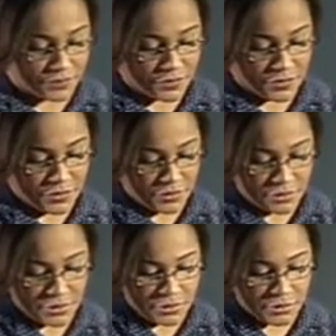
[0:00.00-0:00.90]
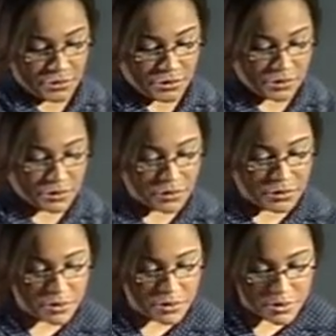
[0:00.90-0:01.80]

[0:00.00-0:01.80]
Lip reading: (silence)